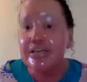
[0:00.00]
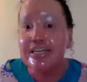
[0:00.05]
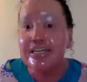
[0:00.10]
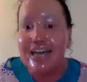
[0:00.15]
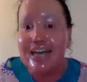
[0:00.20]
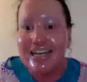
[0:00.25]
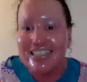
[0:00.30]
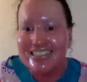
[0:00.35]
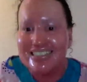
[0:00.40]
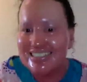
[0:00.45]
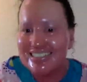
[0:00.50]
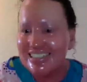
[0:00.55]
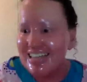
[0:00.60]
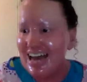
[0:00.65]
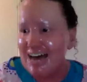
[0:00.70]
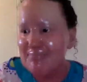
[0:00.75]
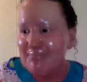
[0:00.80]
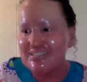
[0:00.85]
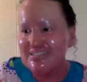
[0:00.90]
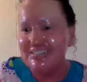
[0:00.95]
Yes,
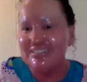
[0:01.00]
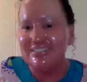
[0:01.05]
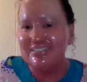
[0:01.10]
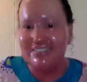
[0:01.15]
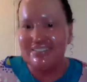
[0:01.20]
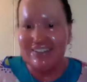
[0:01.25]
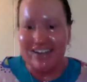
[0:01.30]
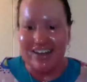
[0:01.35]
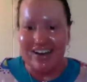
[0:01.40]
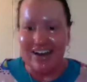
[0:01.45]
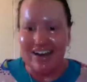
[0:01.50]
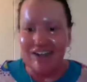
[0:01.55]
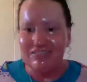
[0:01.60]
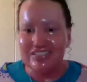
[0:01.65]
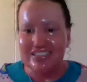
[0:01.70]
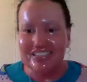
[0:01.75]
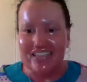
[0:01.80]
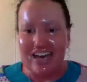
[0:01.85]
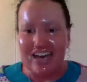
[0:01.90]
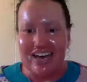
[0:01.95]
absolutely. I would
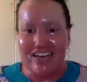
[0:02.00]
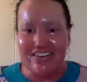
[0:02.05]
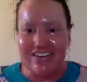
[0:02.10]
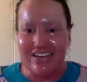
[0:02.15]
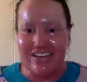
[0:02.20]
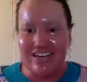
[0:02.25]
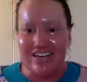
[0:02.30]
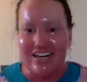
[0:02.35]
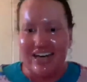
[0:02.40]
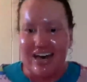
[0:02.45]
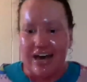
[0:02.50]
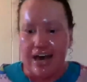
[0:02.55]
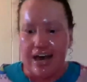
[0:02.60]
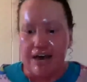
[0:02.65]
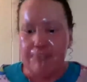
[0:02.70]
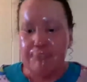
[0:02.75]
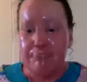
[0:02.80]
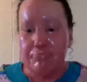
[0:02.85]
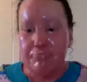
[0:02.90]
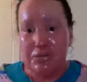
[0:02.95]
say that
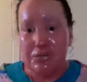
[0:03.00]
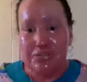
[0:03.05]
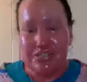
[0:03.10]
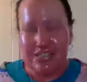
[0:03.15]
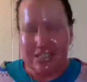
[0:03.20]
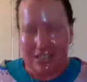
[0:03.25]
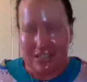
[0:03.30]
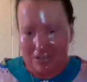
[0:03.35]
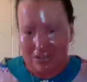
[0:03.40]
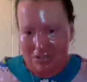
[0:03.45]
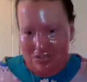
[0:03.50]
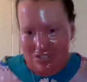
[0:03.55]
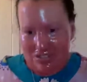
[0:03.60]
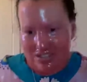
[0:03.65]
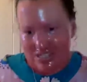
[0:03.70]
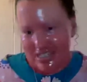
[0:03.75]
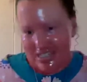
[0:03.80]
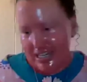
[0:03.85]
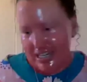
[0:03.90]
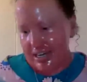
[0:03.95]
most of the authors
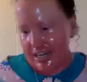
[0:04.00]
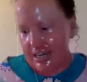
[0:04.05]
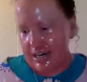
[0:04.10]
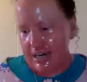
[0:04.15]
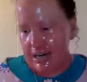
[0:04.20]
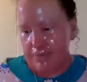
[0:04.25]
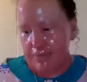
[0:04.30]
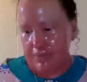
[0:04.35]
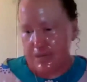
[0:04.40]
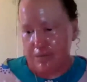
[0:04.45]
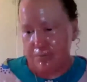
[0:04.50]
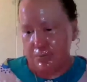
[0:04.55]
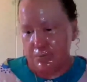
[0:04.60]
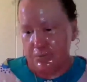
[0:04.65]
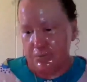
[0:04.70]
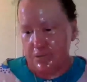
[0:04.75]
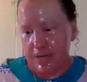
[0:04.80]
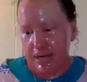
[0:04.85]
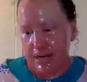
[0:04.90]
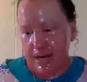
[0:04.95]
in here are people
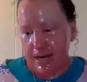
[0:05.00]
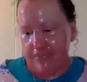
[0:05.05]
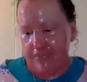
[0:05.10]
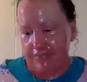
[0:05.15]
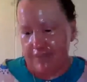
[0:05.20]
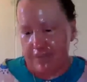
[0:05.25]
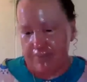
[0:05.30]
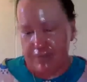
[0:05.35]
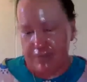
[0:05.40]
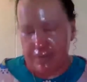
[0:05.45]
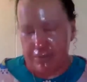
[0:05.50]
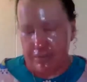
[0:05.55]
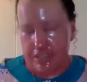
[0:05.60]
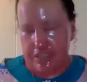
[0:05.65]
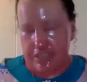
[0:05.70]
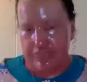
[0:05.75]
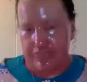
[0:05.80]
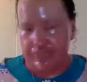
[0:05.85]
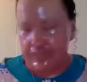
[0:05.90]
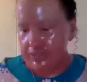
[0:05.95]
that have been published
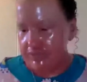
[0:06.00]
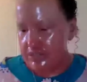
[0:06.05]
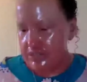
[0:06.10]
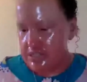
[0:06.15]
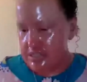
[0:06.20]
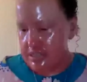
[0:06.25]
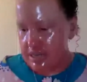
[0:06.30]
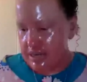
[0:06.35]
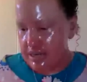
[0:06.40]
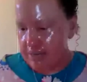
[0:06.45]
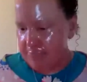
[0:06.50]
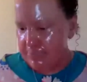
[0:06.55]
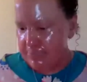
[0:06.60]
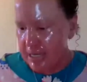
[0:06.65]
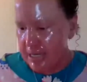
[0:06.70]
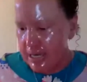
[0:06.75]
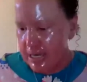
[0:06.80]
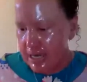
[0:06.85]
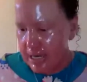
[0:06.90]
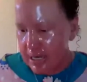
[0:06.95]
for the first
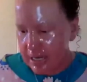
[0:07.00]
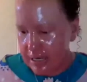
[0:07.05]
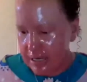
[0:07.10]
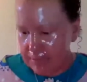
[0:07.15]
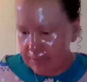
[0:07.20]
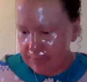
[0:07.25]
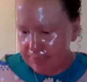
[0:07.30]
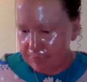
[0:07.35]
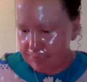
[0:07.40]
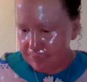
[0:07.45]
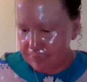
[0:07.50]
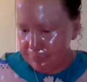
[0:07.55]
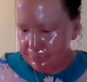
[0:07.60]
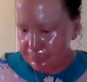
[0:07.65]
time.